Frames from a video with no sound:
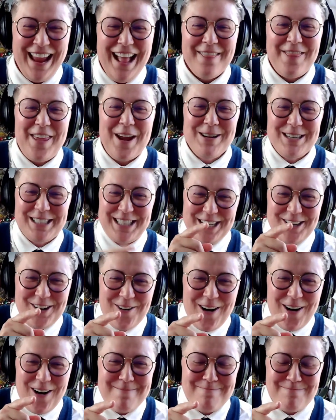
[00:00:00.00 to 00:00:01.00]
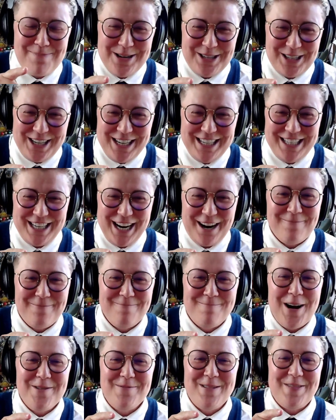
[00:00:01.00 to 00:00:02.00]
There was a great pushy shove
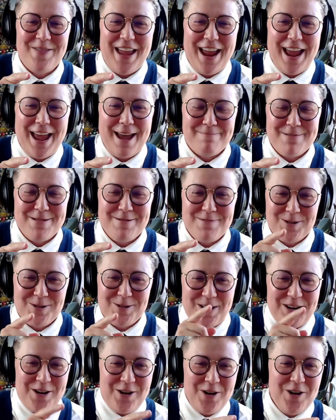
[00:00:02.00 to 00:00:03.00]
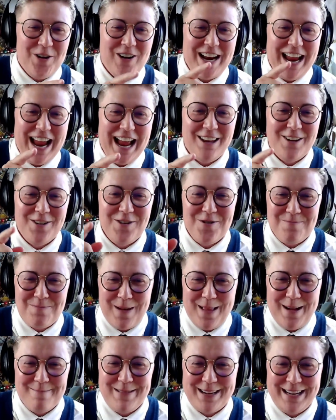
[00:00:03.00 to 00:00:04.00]
moment that happened between her and Eleanor
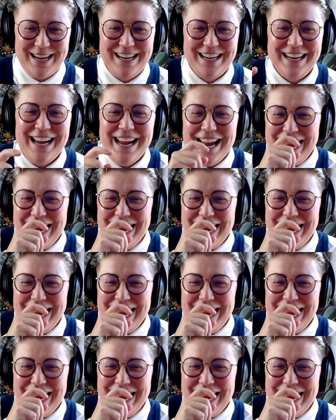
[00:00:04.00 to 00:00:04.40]
Plumking